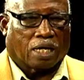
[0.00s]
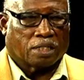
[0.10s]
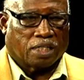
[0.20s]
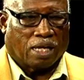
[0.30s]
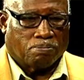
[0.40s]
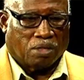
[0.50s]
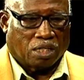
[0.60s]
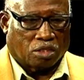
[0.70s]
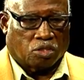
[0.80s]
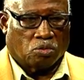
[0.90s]
could that be
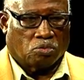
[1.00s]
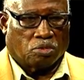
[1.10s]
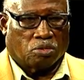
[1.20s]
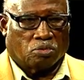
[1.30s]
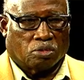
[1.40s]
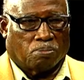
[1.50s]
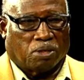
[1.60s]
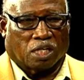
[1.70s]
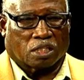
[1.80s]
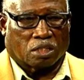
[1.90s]
that the
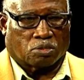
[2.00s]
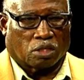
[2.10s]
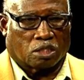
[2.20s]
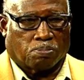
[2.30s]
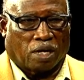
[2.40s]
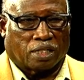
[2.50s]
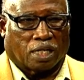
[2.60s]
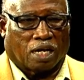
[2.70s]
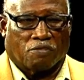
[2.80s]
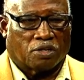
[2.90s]
biggest construction project ever